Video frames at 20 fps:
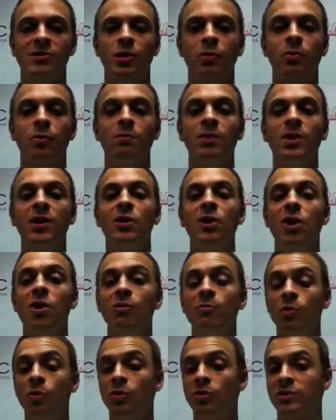there would be
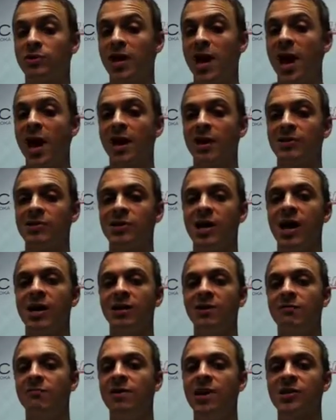no more tax
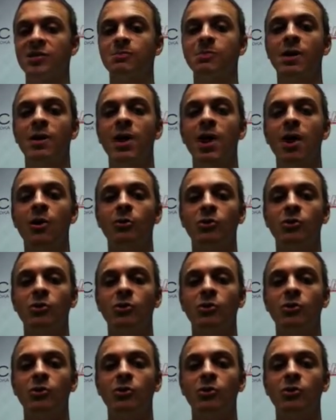on investment,